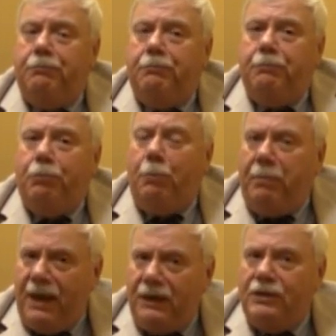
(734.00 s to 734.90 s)

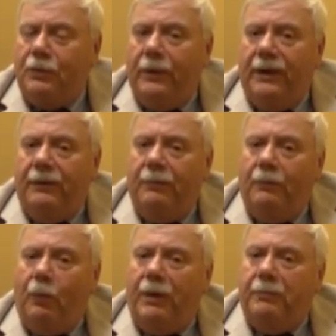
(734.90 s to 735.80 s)
perpetuate
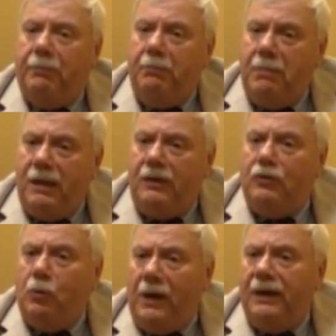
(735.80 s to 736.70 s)
what
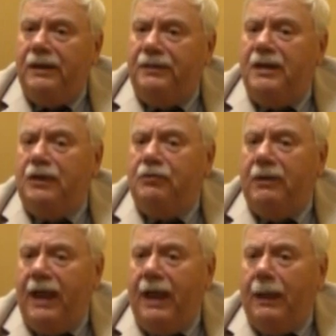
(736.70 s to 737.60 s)
mid-20th century
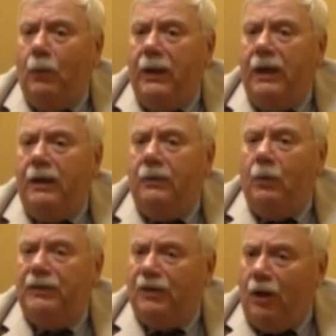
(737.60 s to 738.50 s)
Halloween
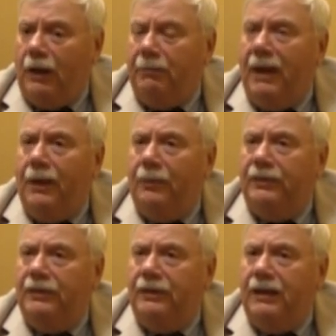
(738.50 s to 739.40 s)
was all about
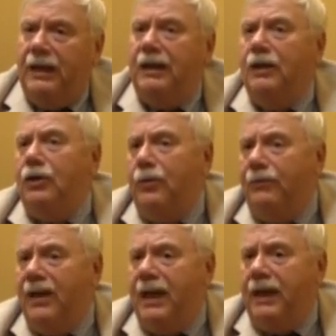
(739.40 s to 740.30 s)
in a new
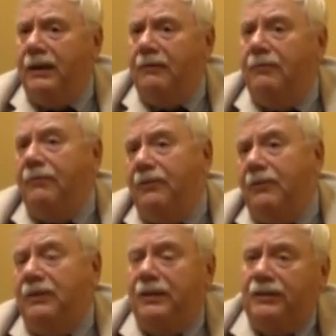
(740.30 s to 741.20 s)
vein
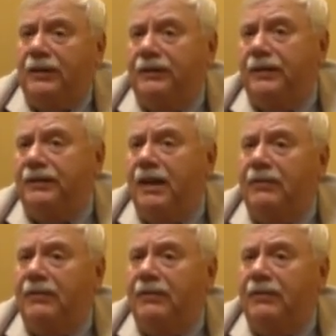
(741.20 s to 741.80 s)
50, 60, 70